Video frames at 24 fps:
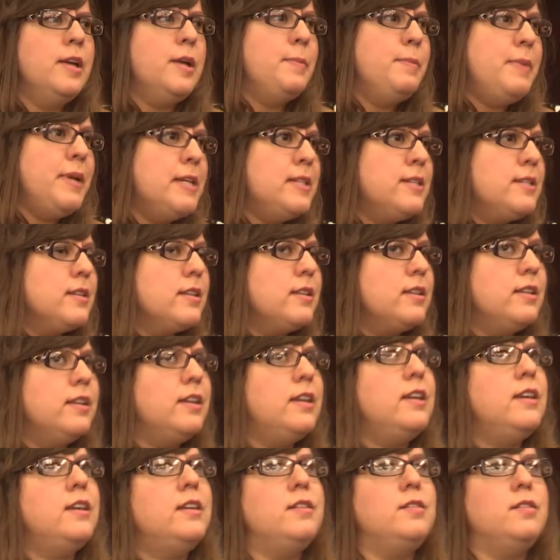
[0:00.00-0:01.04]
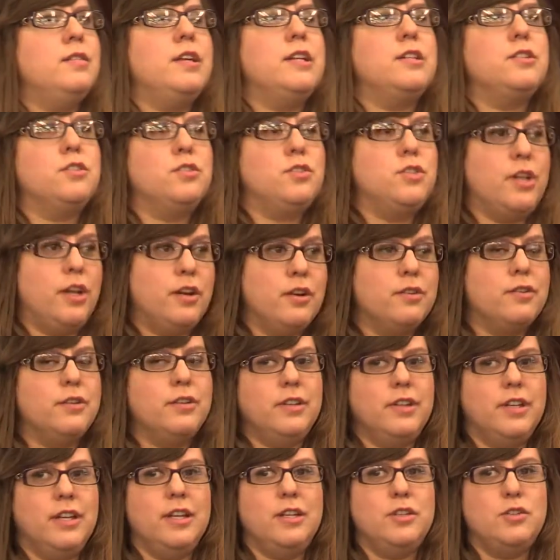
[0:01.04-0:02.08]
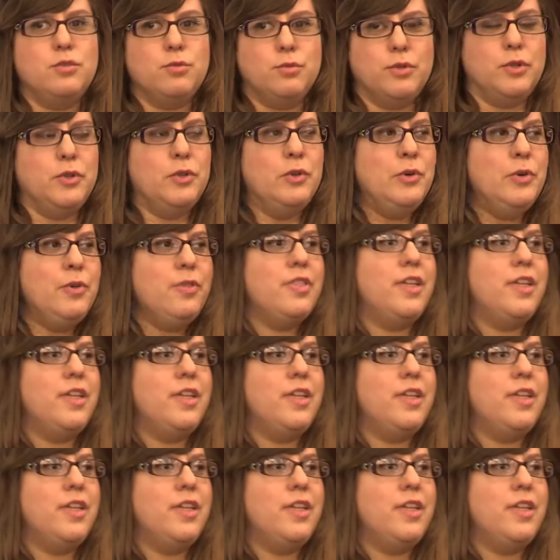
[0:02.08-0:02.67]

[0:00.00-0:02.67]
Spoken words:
Basically, it's generally true